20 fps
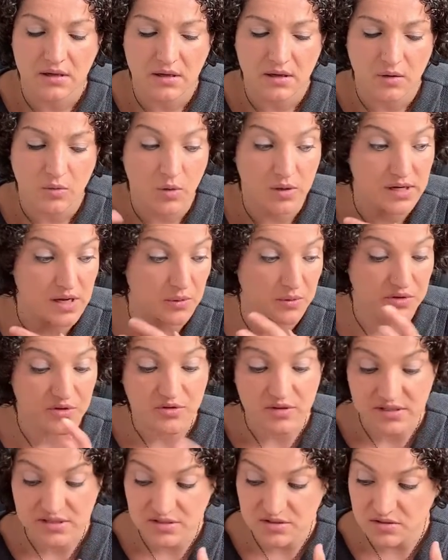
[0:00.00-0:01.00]
Working with
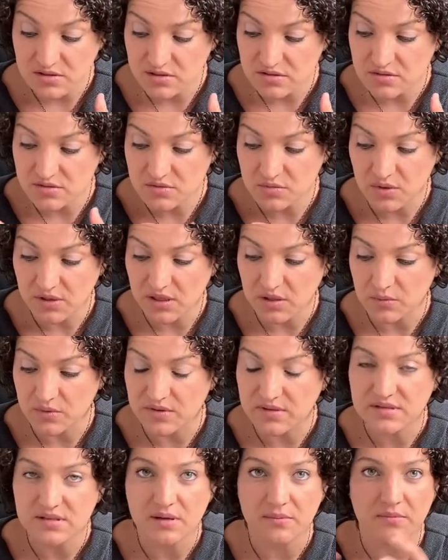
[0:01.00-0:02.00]
crystals, working with
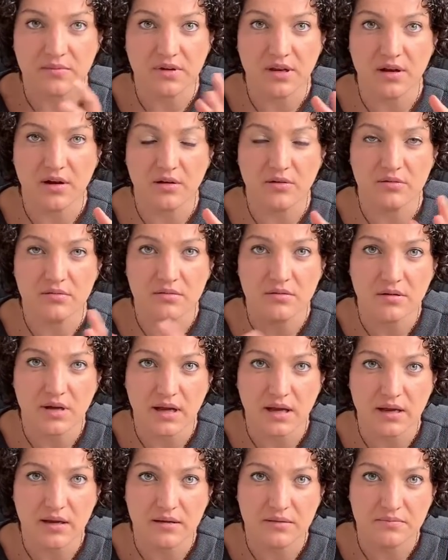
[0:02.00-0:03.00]
some,
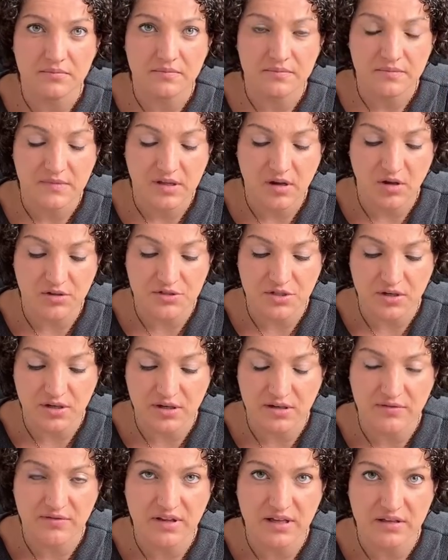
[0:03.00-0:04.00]

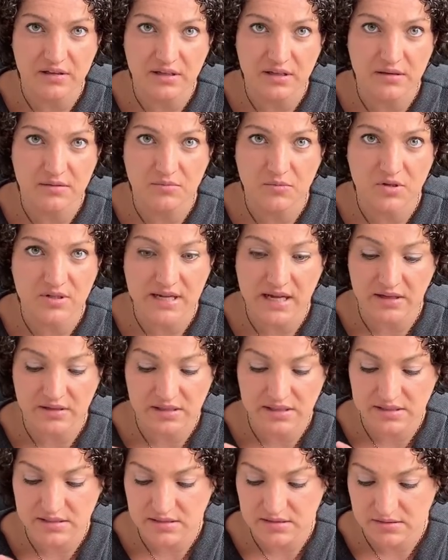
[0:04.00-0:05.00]
alternative healing
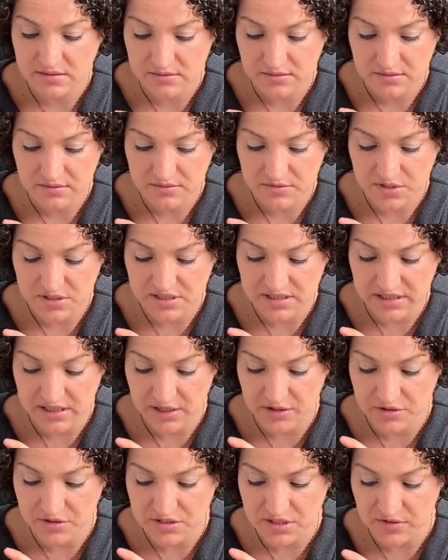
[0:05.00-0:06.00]
modalities, just to get
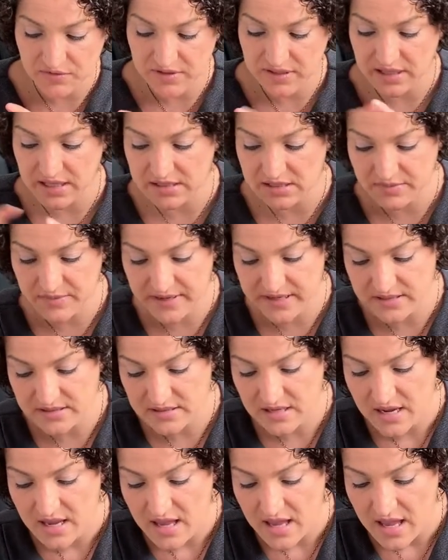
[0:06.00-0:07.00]
yourself into that space.
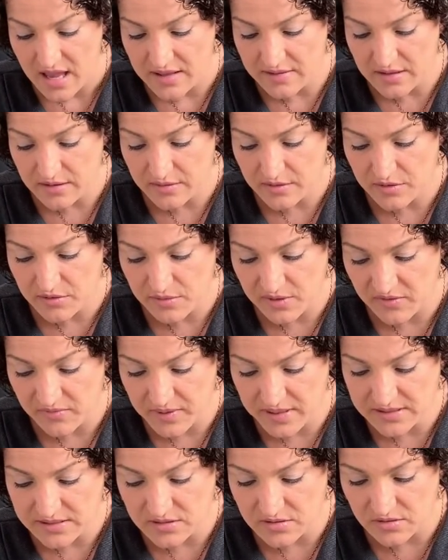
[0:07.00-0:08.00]
And then the Three of
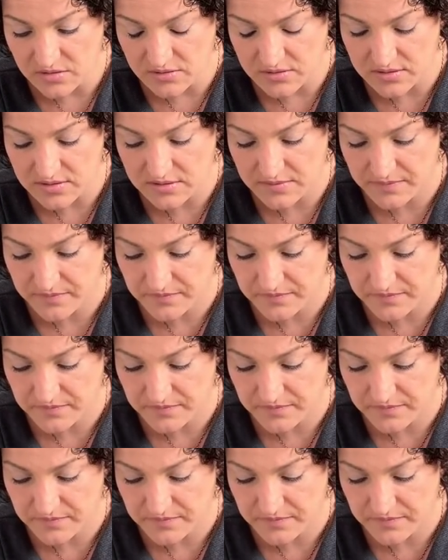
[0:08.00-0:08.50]
Pentacles,